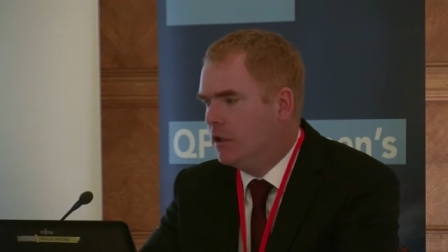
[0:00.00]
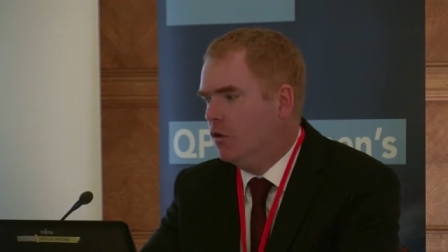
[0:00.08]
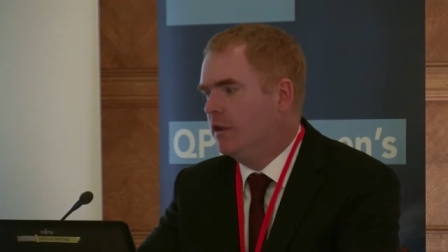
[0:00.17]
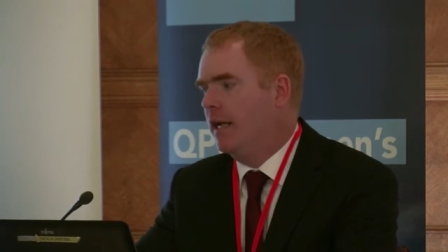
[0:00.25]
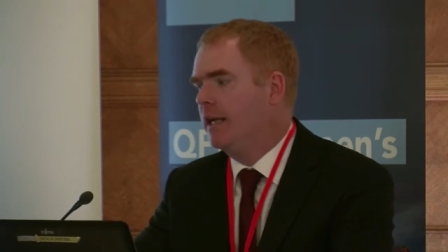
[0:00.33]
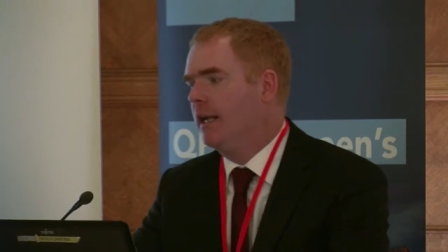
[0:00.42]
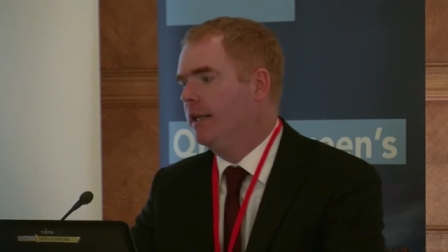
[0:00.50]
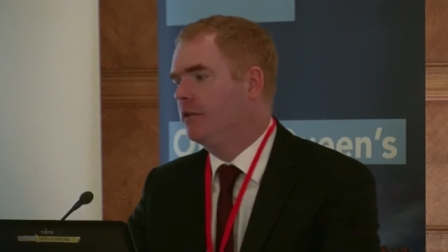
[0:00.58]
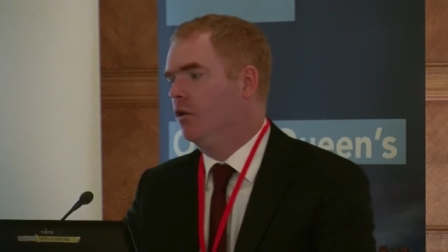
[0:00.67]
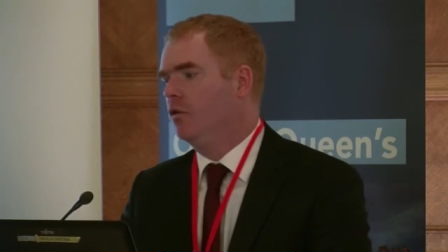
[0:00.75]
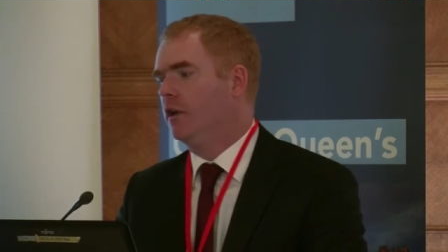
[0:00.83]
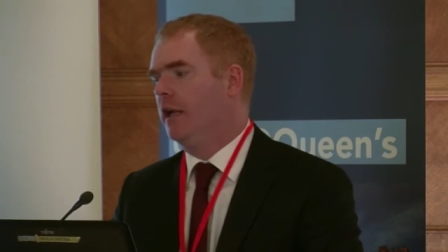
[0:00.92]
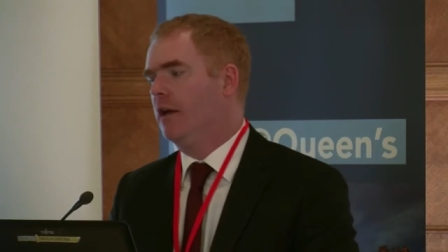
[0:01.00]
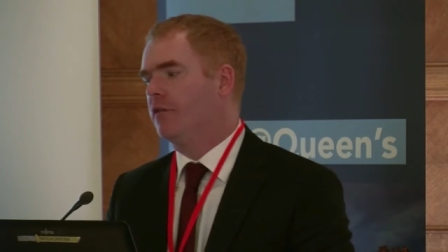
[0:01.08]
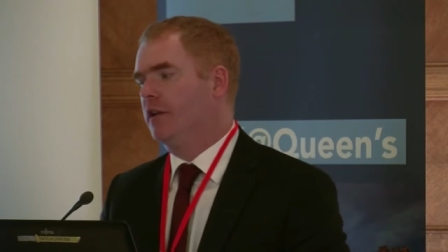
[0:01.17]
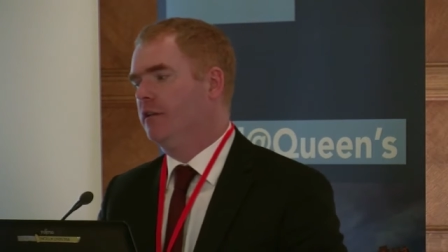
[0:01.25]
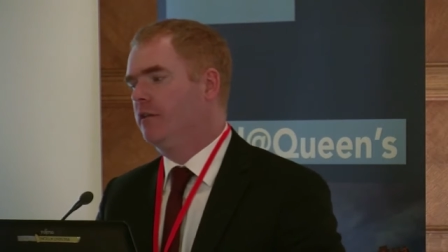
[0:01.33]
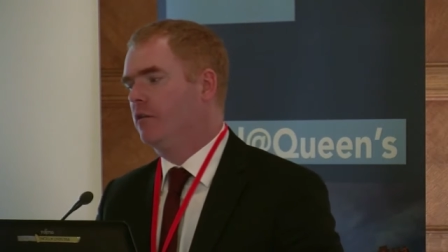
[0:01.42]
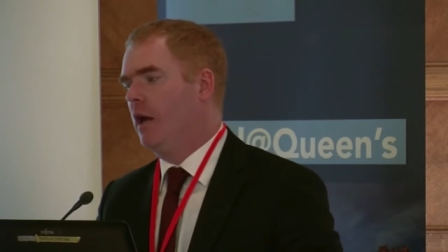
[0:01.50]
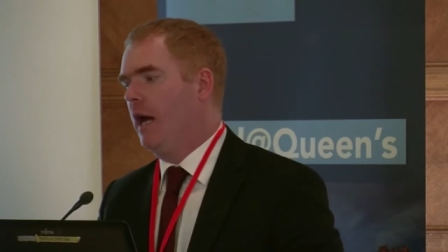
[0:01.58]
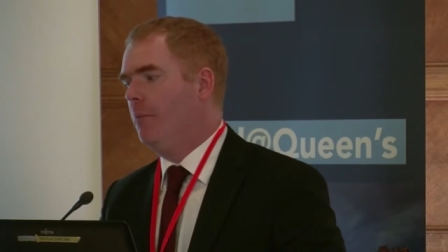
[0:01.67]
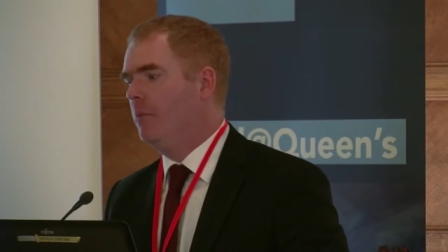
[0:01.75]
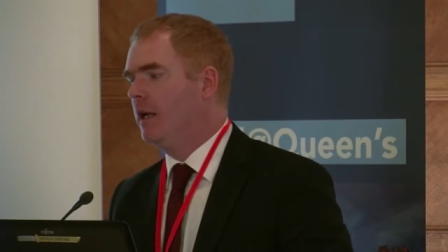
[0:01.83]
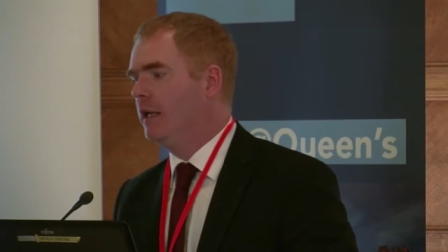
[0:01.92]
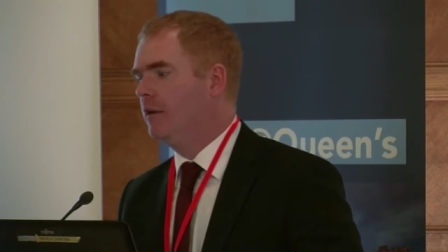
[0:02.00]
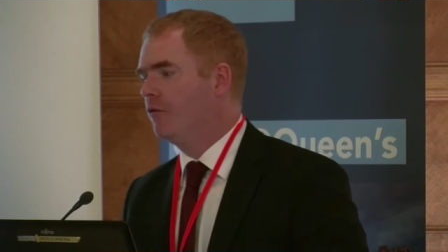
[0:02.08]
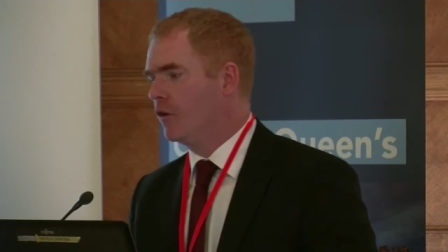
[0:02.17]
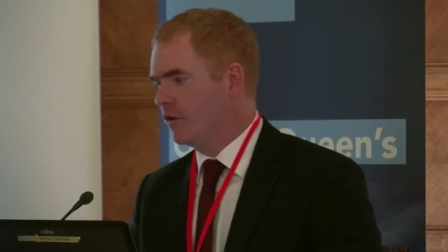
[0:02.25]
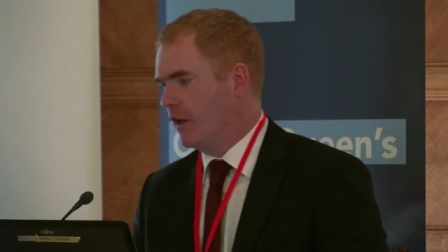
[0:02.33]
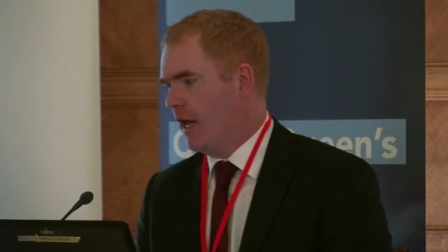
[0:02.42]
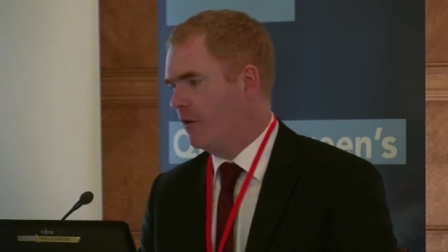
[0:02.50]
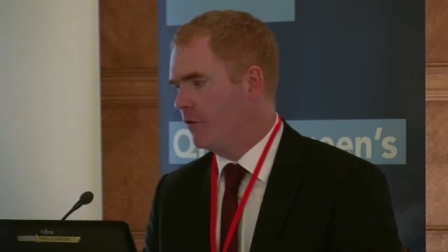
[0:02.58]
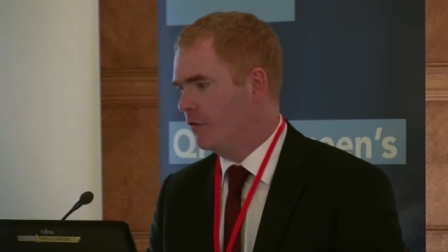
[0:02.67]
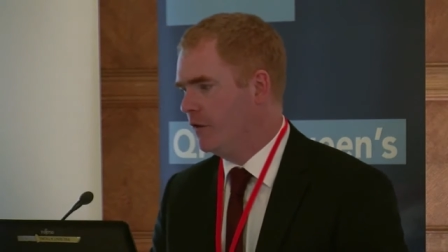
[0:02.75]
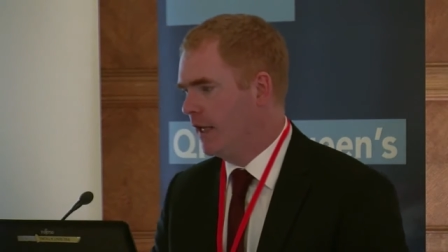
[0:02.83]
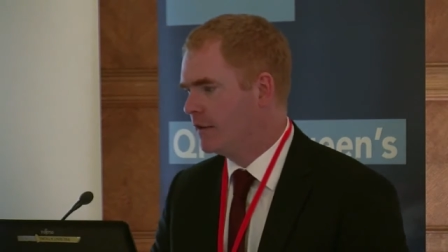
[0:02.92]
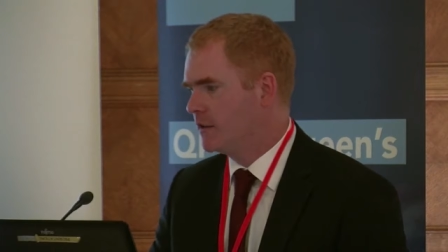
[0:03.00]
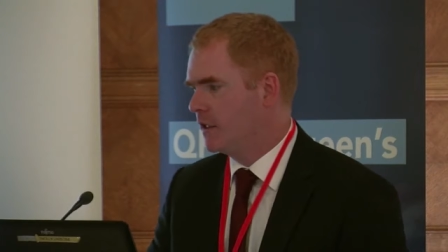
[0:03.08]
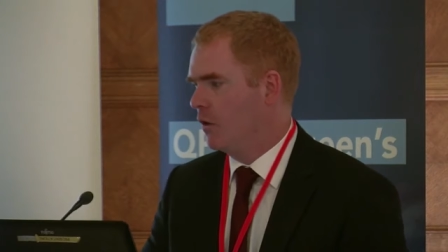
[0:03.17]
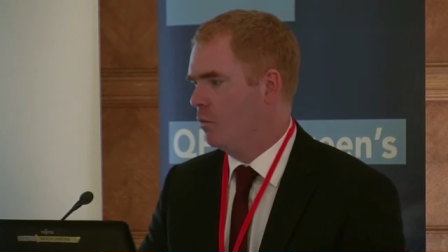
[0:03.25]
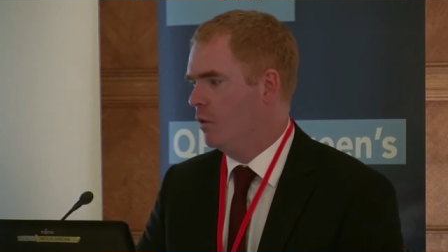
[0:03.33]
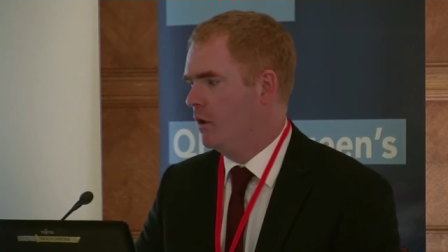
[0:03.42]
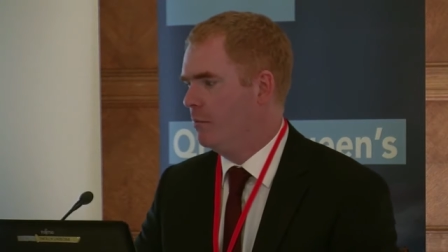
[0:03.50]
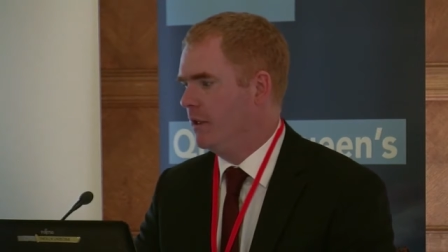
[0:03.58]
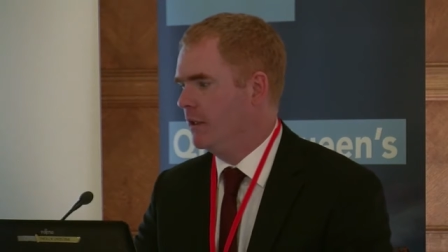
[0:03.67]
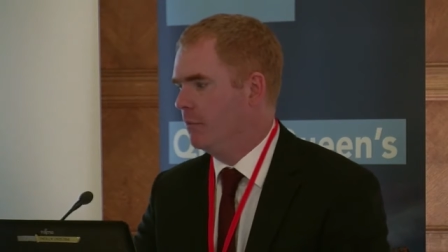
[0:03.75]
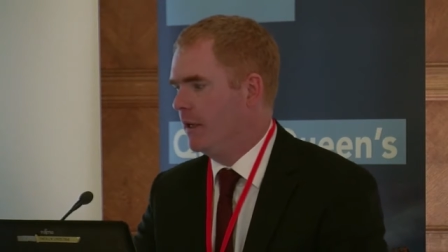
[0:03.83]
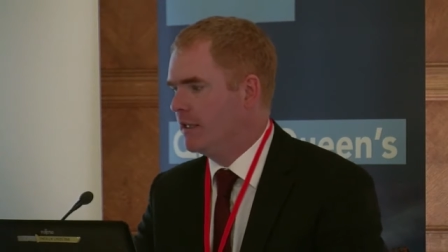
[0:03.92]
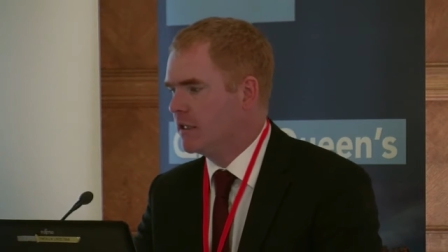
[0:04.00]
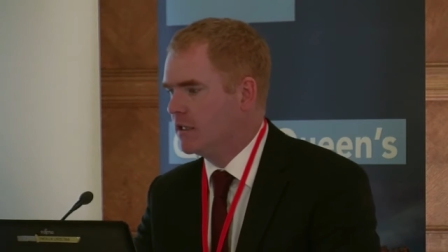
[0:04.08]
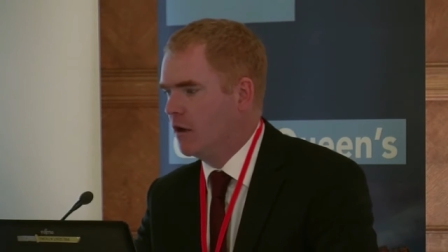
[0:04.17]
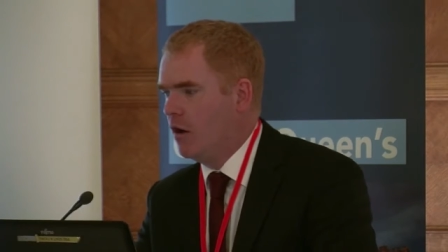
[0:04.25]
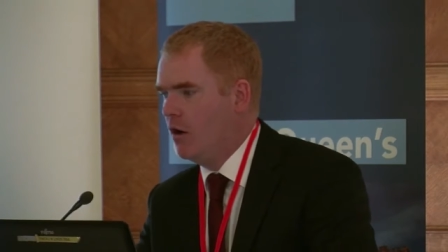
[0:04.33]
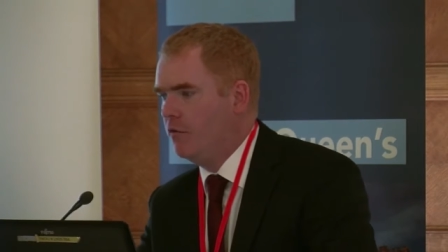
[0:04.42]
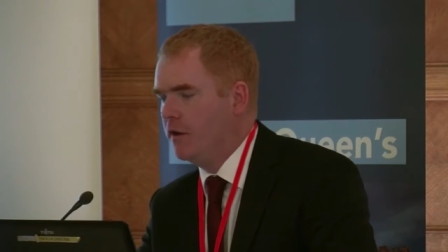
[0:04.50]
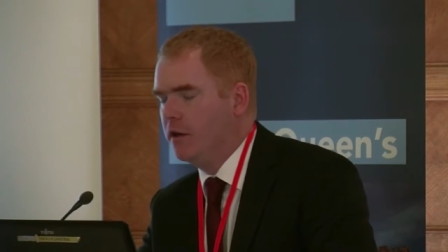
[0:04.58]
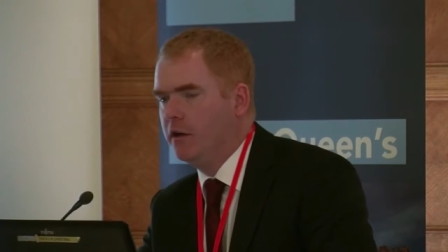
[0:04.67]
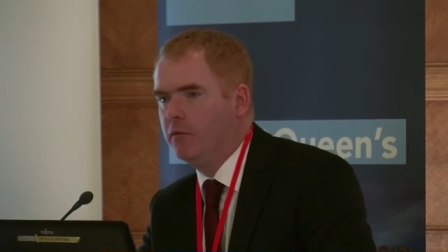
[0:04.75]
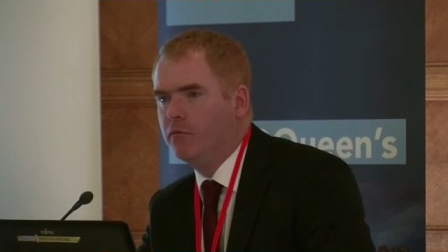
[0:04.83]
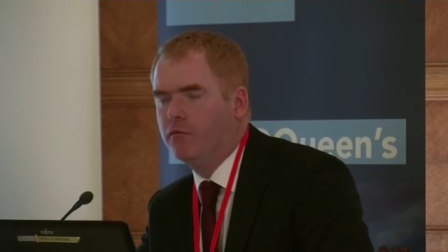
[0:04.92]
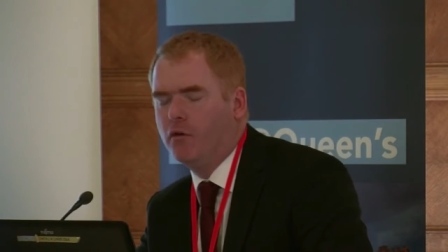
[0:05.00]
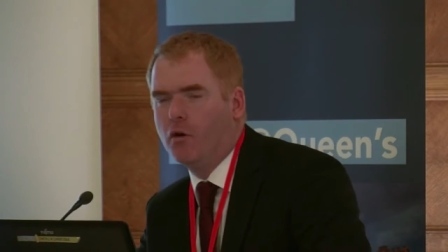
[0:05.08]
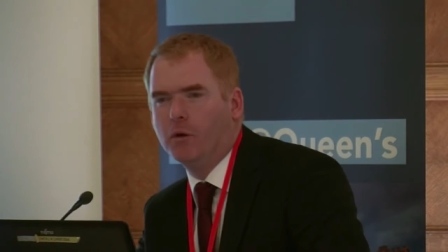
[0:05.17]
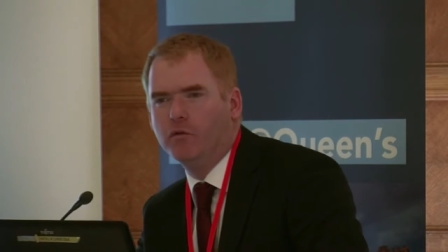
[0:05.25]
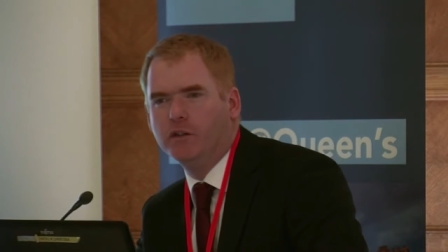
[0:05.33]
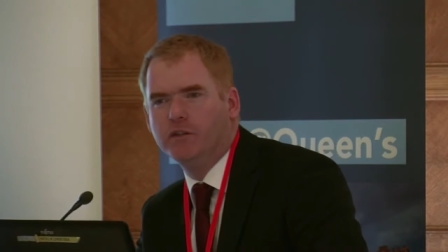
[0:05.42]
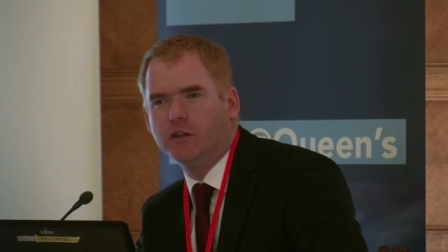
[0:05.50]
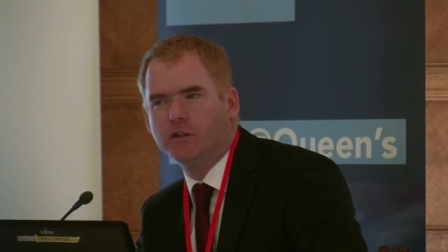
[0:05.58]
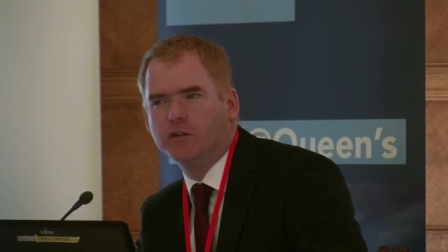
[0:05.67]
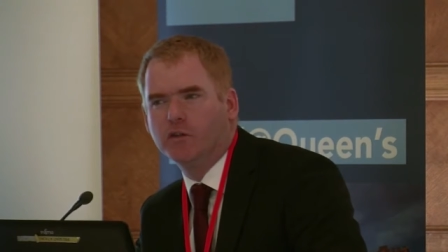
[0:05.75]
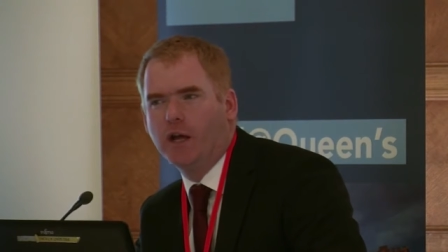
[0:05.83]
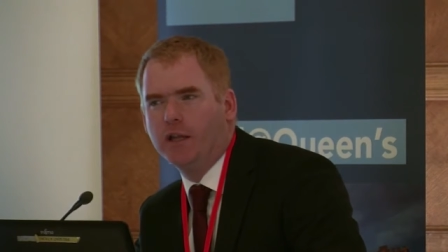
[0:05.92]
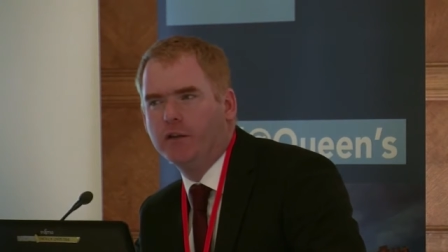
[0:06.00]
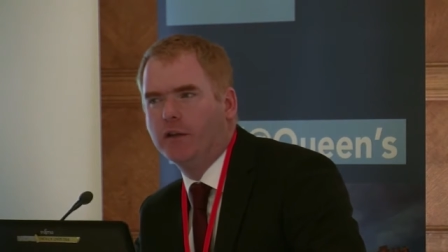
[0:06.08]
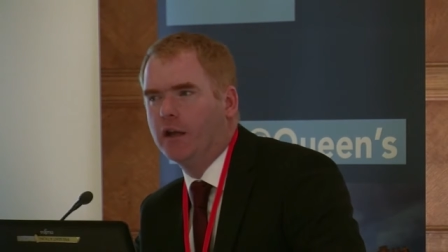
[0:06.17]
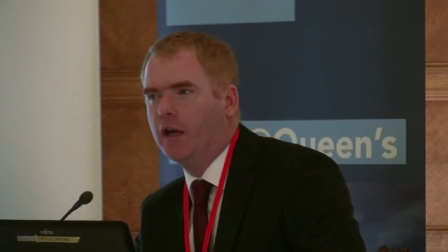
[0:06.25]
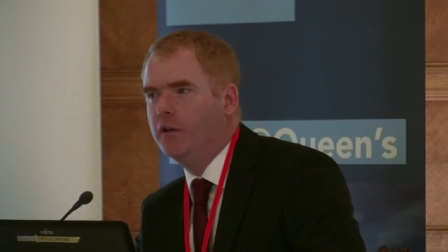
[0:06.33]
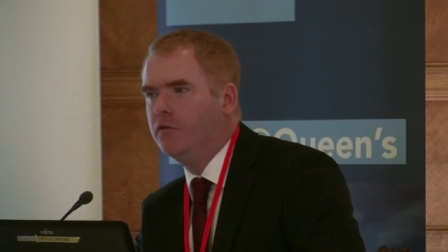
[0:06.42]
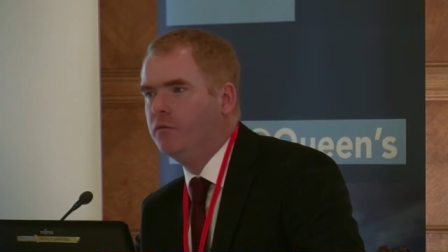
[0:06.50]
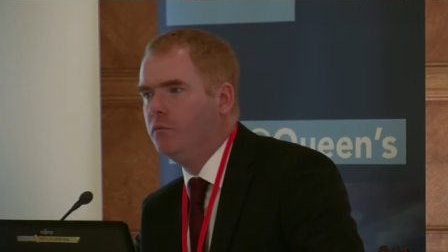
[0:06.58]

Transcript: that anecdotal evidence in the first half of next year will be the basis of a formal research grant that I'm